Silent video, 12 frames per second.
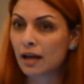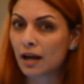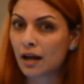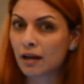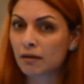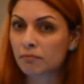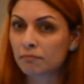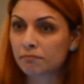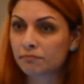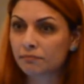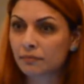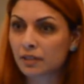
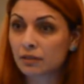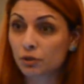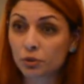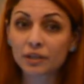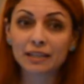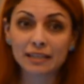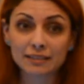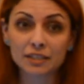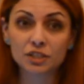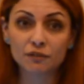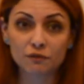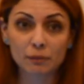The
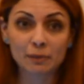Organization for